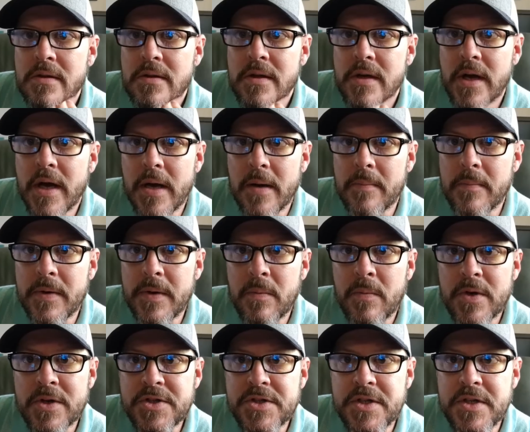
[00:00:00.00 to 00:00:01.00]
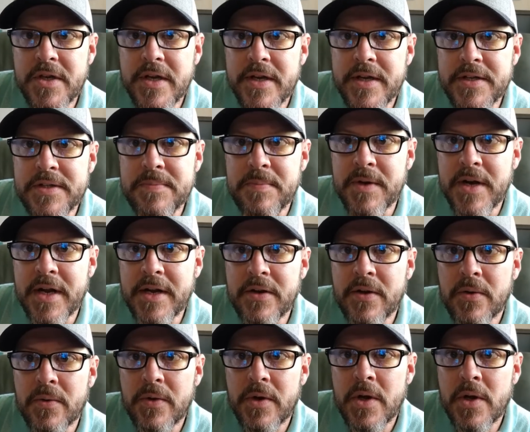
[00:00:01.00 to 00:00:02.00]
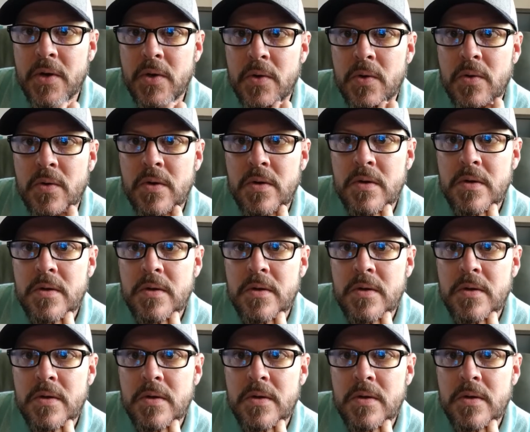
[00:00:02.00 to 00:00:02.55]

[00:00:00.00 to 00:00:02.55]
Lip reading: at what she does, but I don't know.